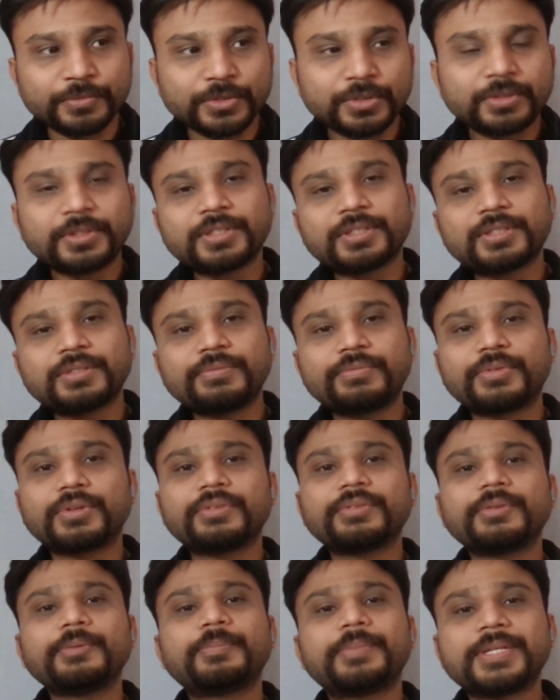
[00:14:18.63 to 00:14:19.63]
So this is one
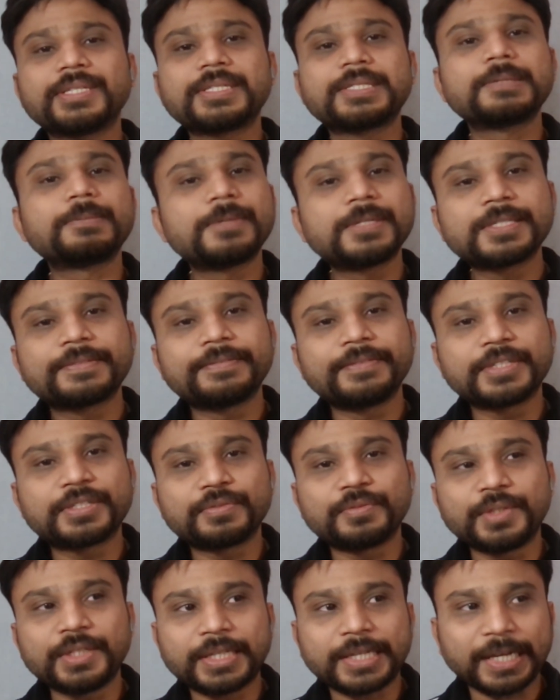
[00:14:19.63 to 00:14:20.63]
of the principles
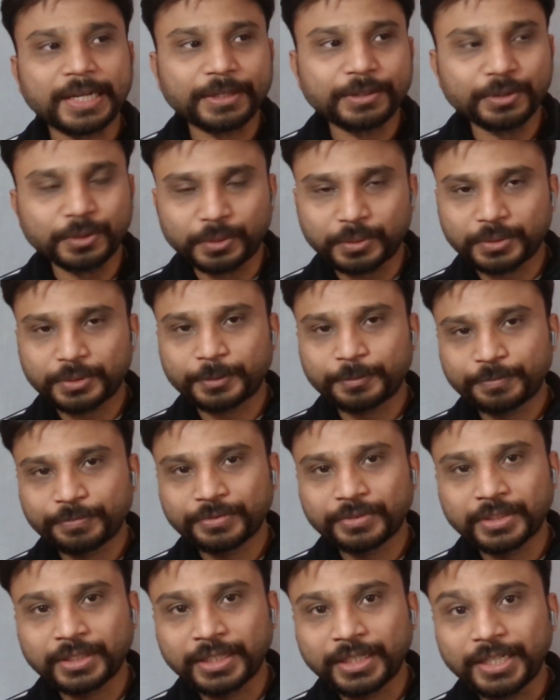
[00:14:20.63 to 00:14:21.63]
which we can use.
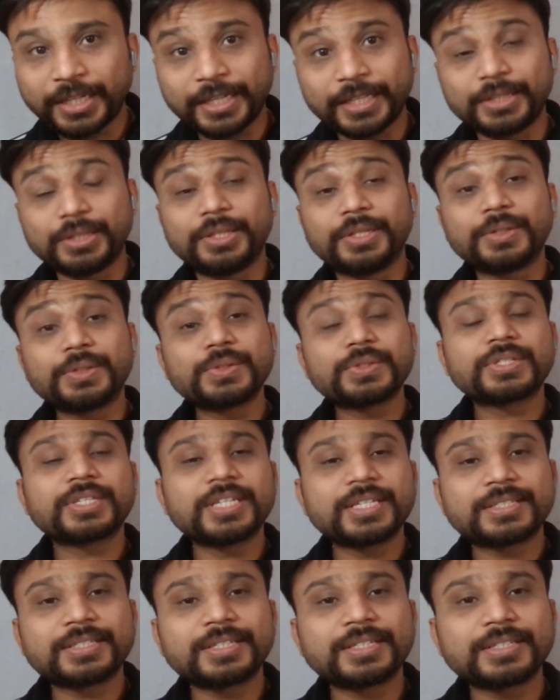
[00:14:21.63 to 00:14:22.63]
In those
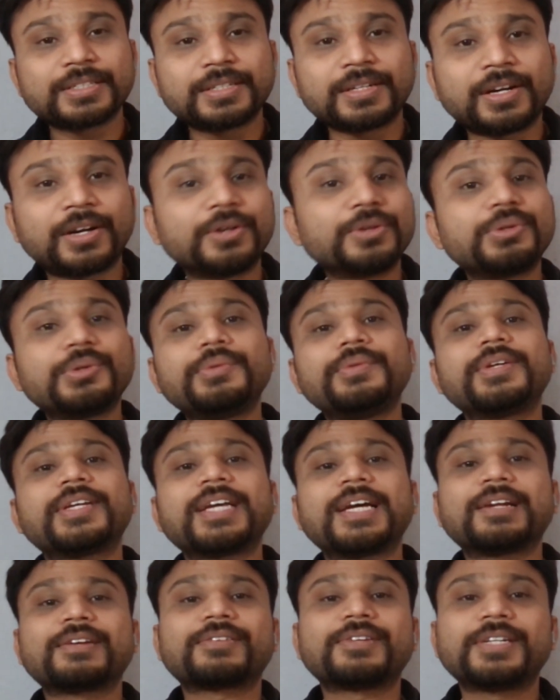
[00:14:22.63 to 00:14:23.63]
cases, how do we
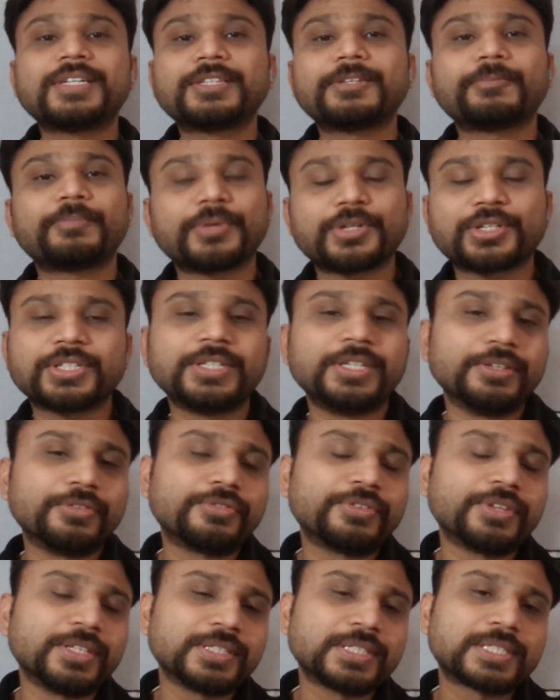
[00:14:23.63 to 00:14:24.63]
calculate the pressure
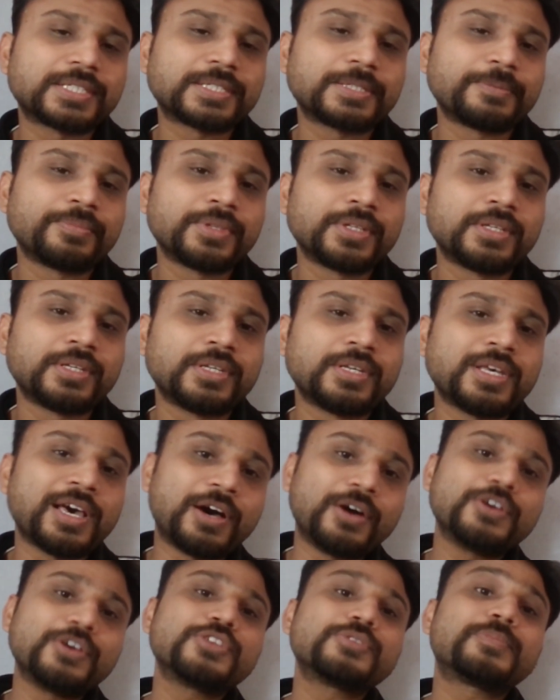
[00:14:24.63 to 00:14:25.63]
difference?
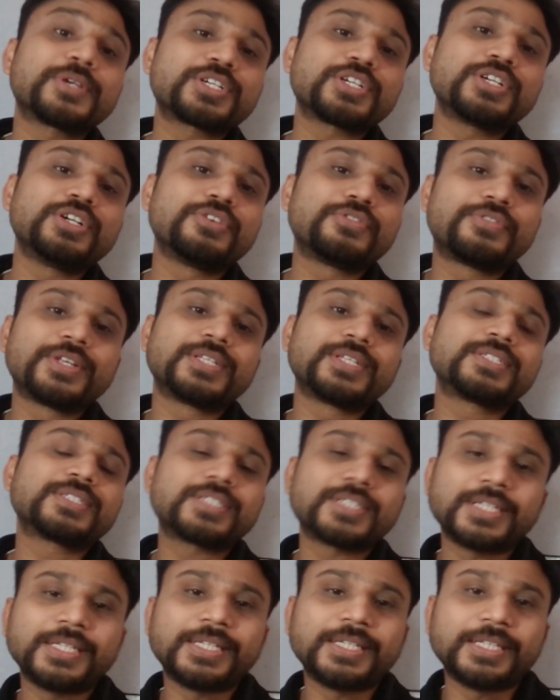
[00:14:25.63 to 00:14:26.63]
How is pressure
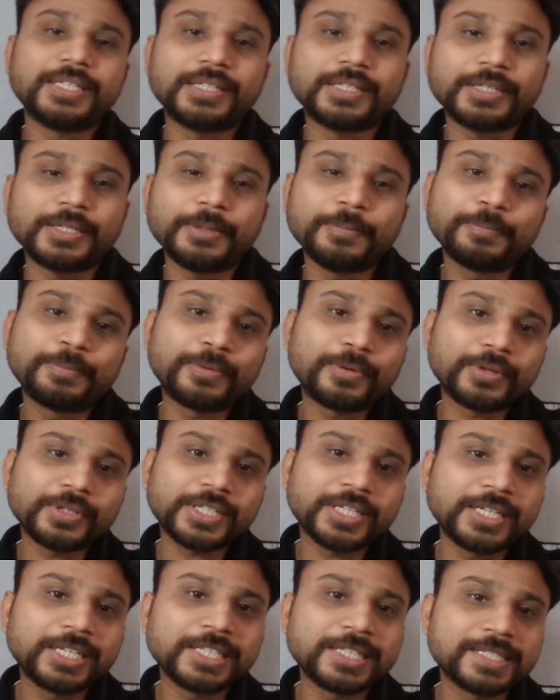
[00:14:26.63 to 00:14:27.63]
difference
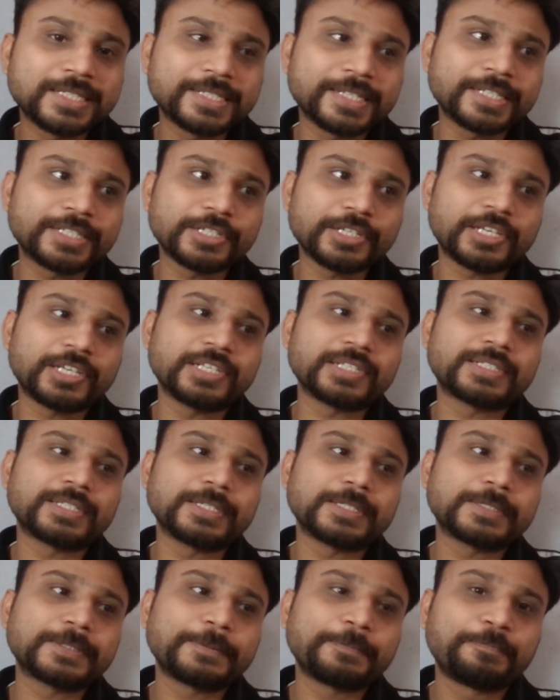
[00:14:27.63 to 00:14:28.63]
important in such
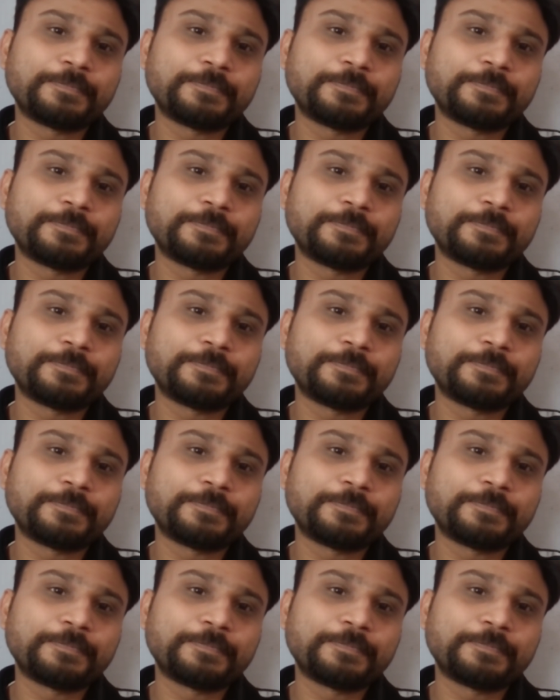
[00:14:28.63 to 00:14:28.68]
cases?